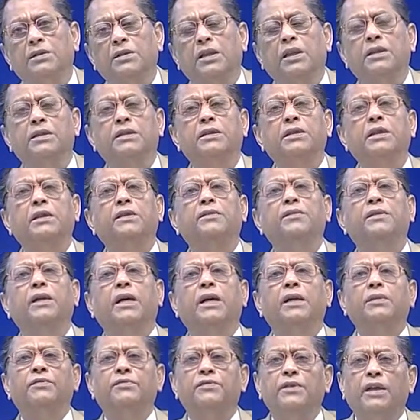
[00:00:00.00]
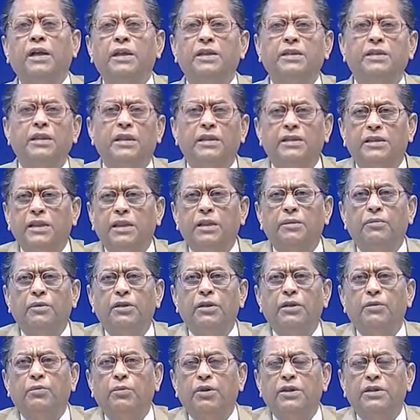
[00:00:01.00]
and see if is anybody
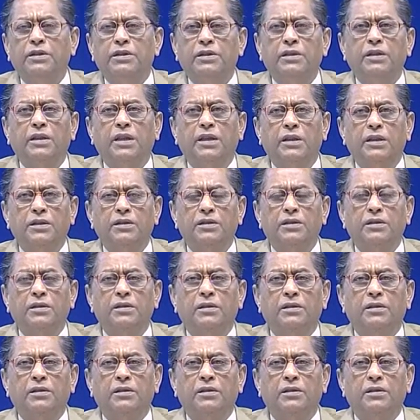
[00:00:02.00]
wasting energy.